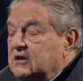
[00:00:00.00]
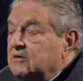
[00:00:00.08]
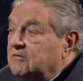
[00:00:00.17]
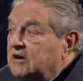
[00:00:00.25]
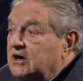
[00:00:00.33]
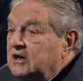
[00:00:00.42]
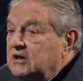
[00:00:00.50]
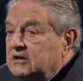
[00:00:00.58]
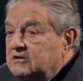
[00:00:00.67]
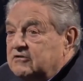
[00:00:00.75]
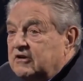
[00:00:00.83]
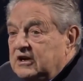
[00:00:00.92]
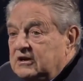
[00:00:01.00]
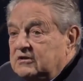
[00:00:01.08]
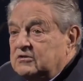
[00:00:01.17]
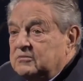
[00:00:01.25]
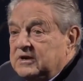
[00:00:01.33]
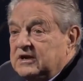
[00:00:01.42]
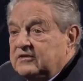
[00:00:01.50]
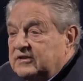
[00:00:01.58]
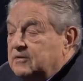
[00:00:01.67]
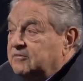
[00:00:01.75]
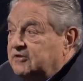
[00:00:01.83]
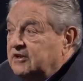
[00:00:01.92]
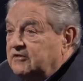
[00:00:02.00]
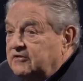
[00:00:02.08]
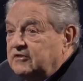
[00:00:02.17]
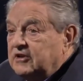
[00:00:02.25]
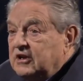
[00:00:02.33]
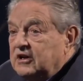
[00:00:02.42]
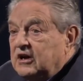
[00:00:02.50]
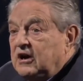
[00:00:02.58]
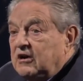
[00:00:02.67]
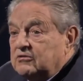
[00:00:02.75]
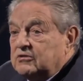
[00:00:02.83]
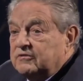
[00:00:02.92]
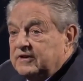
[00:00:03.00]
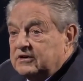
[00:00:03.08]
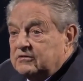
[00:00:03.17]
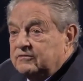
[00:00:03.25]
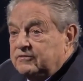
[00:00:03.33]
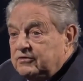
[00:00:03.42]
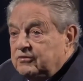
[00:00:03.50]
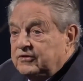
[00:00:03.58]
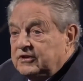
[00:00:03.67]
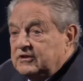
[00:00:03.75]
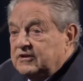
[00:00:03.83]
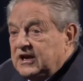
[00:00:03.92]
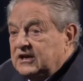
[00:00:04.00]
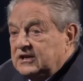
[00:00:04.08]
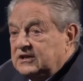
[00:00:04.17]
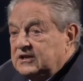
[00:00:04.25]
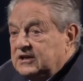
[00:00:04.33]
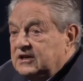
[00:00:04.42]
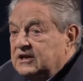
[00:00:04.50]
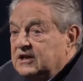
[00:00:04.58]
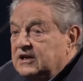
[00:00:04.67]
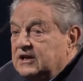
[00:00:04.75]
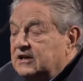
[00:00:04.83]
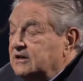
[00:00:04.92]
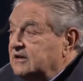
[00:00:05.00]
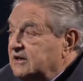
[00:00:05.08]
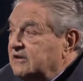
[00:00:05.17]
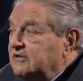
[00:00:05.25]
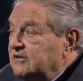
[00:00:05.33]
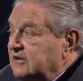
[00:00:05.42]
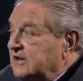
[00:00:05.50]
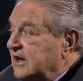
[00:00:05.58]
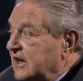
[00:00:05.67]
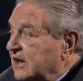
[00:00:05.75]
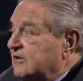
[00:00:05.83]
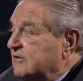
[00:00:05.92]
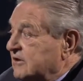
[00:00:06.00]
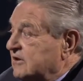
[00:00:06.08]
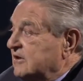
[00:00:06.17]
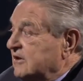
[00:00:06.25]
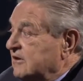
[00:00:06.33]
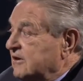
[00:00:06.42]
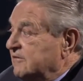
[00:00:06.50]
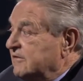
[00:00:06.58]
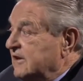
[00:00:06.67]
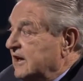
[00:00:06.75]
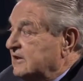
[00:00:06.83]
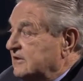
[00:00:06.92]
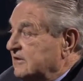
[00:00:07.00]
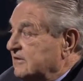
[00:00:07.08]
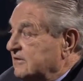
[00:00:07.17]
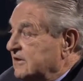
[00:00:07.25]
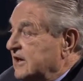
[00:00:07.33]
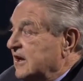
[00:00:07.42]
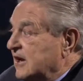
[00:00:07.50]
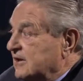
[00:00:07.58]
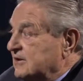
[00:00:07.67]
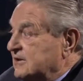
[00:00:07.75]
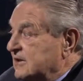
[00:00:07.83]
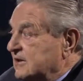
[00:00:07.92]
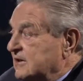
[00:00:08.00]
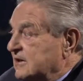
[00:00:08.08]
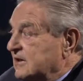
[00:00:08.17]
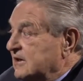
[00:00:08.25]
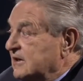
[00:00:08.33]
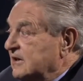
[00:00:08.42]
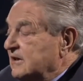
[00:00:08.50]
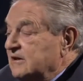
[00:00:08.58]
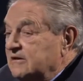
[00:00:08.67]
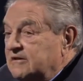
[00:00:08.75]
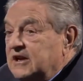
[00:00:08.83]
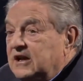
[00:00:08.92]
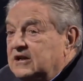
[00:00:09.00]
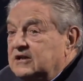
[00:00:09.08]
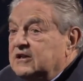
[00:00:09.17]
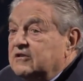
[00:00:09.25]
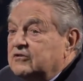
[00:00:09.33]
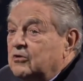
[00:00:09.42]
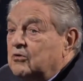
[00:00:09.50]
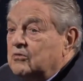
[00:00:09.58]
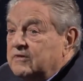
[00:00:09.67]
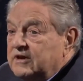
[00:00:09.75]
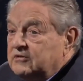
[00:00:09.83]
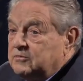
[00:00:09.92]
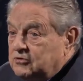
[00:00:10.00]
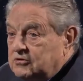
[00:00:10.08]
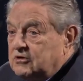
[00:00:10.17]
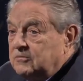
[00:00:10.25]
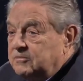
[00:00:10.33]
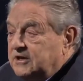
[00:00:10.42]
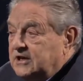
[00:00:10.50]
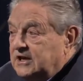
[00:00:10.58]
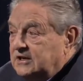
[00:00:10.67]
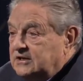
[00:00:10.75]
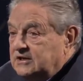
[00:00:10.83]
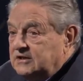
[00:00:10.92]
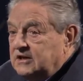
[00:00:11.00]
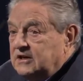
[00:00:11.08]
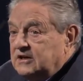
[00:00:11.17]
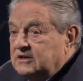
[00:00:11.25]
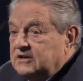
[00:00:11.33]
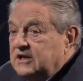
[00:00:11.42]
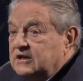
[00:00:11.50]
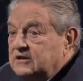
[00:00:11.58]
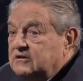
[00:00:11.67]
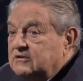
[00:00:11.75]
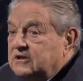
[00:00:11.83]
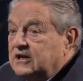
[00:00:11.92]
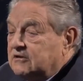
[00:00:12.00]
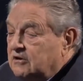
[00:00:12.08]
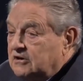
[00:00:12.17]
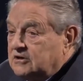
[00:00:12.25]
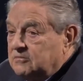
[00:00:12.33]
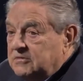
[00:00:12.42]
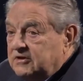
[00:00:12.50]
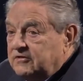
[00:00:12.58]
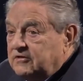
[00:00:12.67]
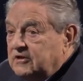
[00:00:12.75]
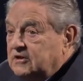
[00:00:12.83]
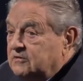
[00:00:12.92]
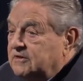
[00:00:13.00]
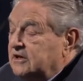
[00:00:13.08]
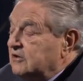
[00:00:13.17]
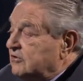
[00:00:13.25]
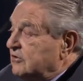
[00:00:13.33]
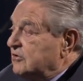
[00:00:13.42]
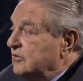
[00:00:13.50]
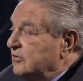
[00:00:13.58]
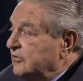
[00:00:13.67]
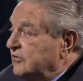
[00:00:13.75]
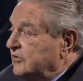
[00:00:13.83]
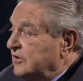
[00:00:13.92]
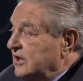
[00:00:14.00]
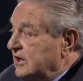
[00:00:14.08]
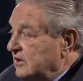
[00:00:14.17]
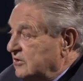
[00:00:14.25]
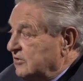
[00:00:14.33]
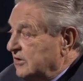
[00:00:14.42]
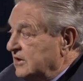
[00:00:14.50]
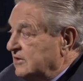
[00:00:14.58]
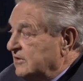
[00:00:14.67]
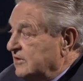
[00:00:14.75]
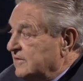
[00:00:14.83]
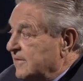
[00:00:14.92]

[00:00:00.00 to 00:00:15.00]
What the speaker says: while trying to make some sense out of a confusing reality, and it doesn't accurately reflect reality. Reality is always more complicated than the dichotomies we introduce into it.